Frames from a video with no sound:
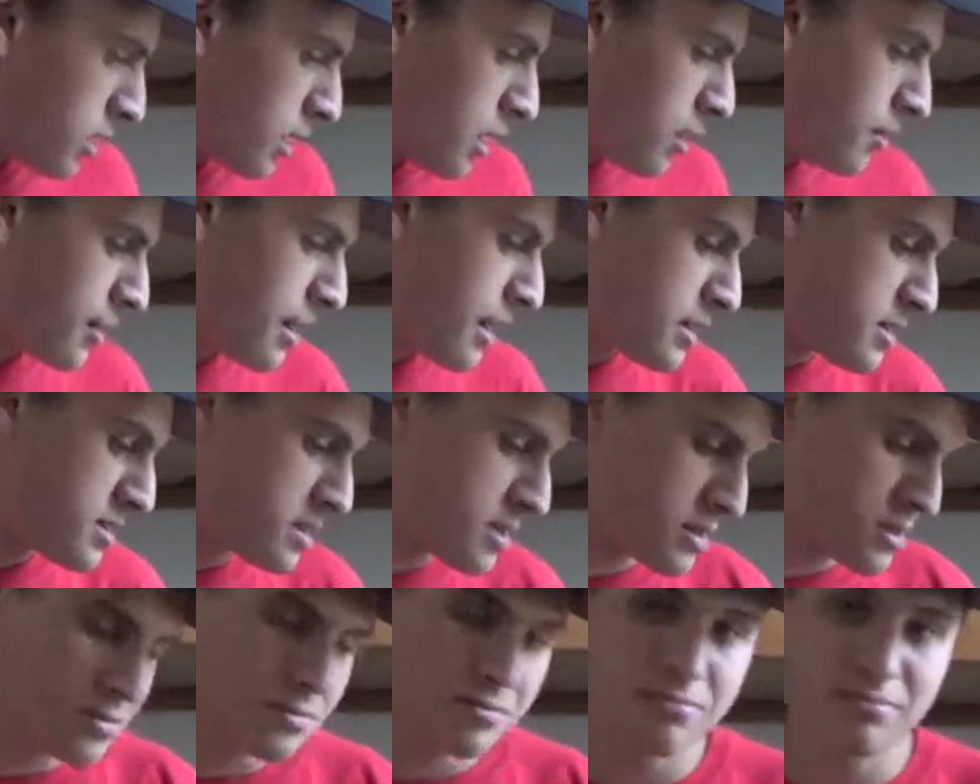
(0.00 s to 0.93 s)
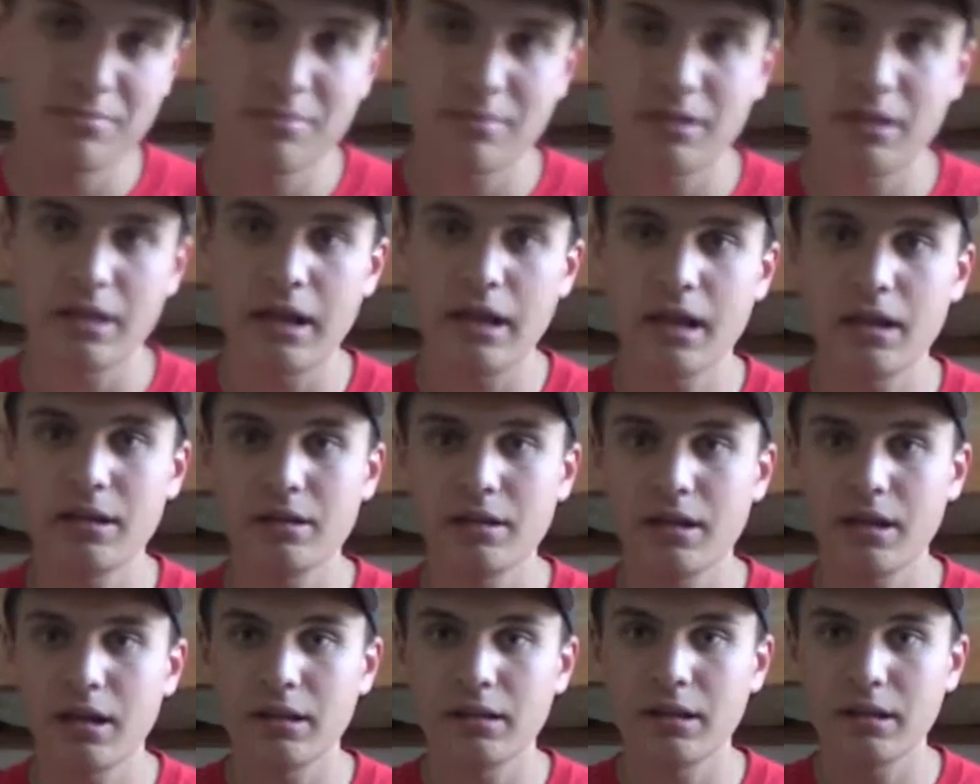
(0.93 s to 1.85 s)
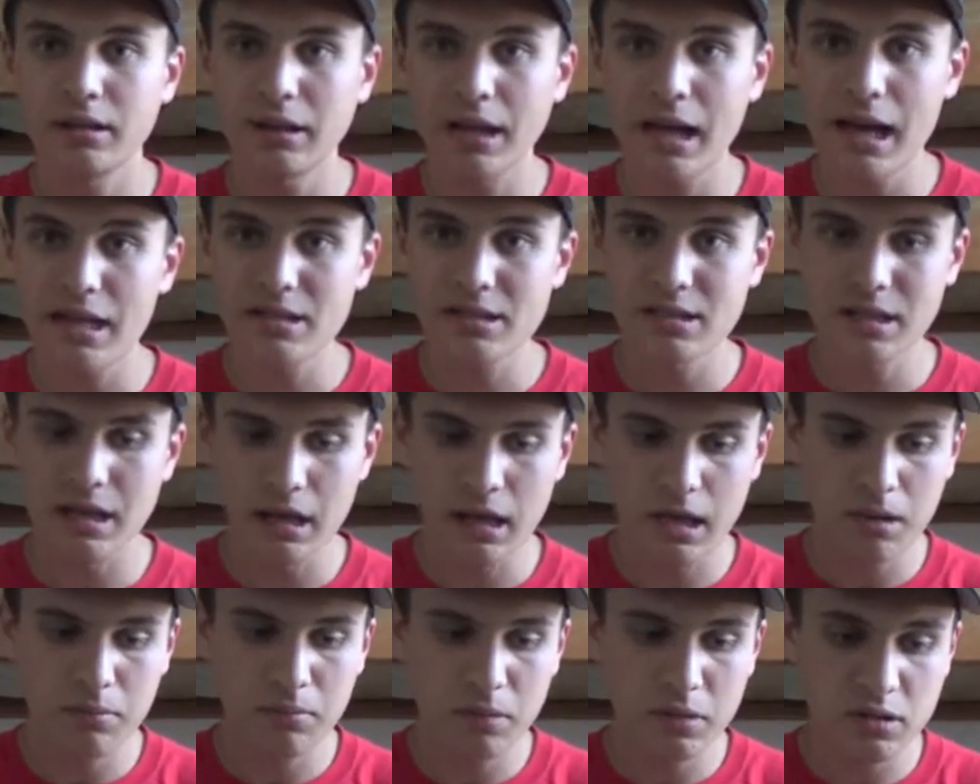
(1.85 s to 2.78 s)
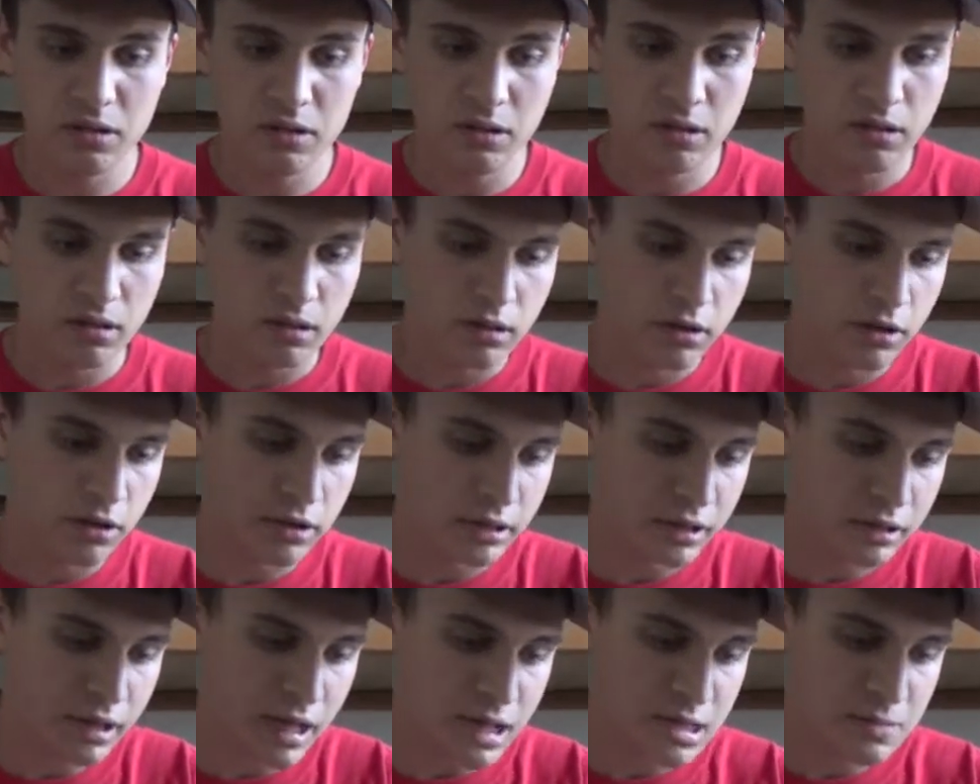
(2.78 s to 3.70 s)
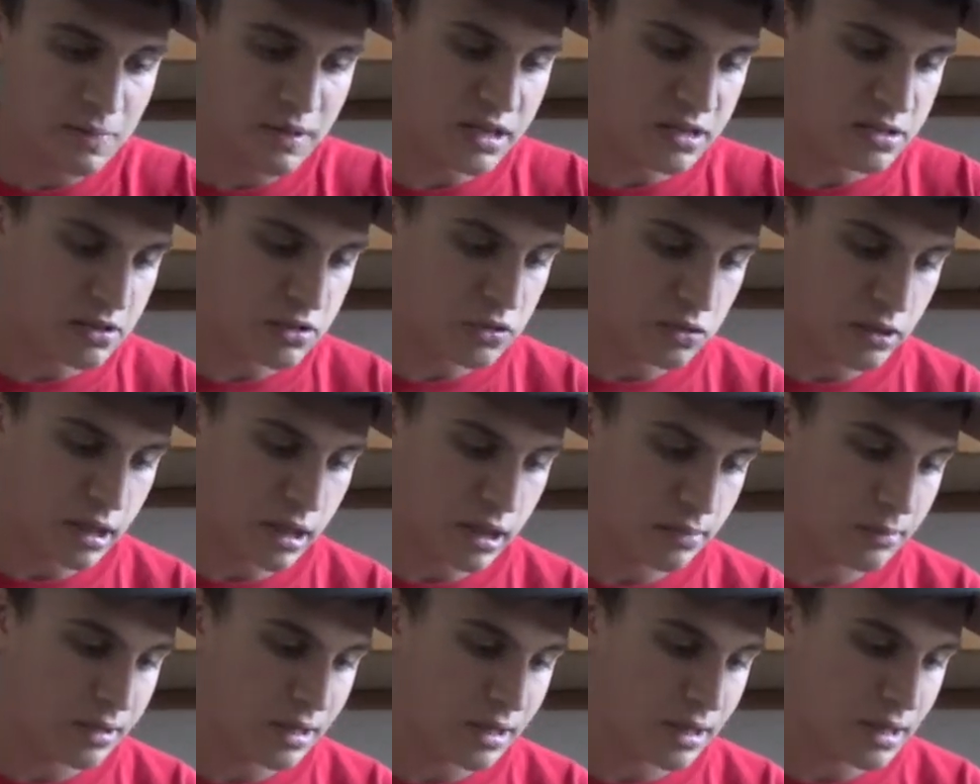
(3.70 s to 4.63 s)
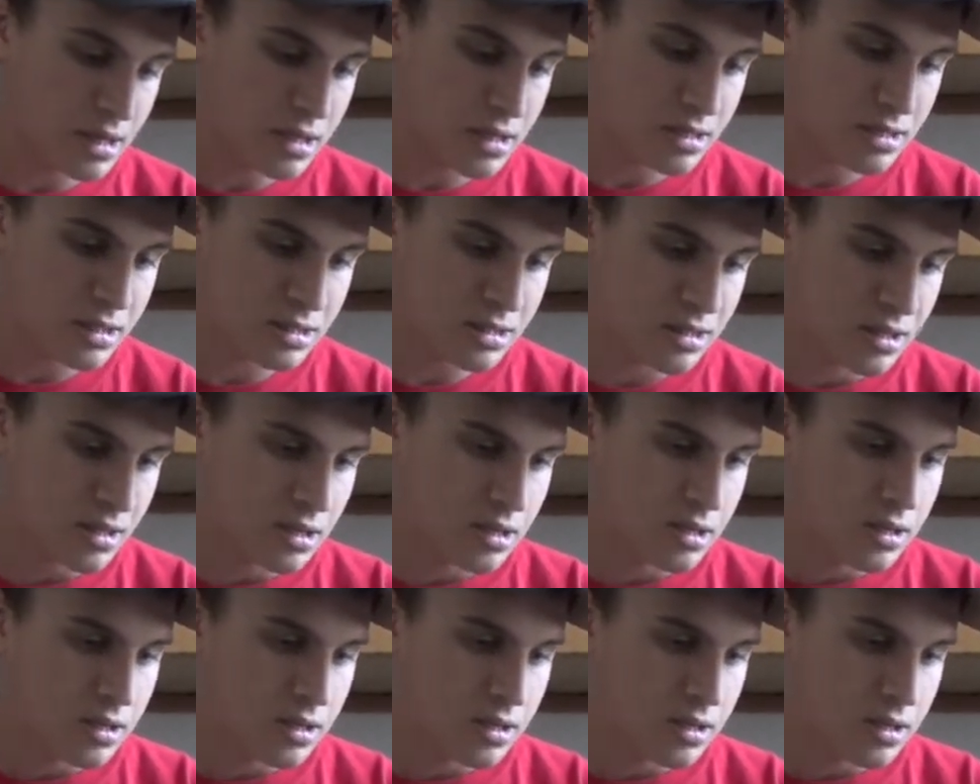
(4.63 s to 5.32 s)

Alright, and the last game, or the last PS2 game is,